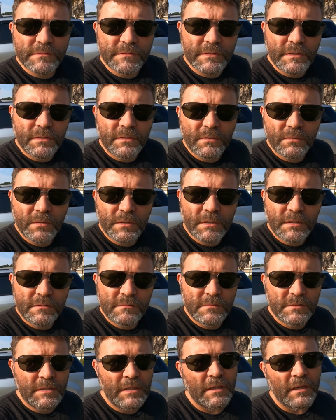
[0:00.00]
So
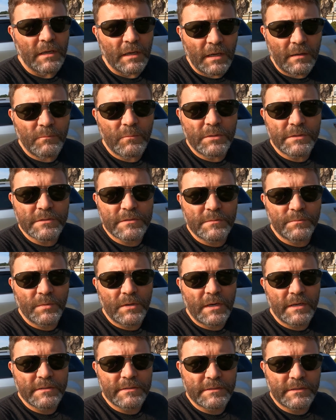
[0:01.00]
I'm really
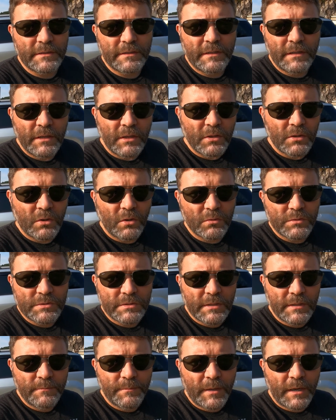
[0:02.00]
surprised that the
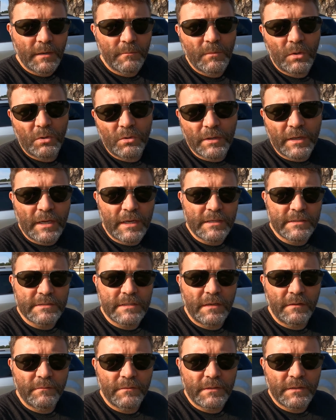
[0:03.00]
Coastal Empire Moto guys
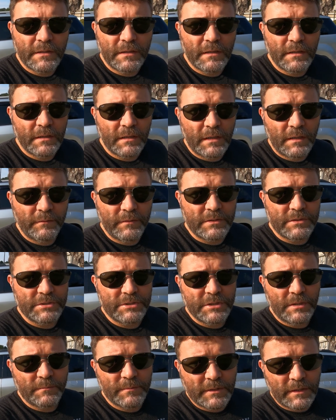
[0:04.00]
haven't
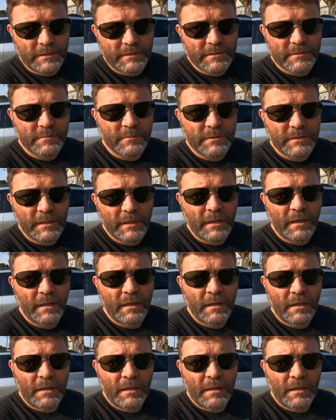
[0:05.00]
jumped on this one yet.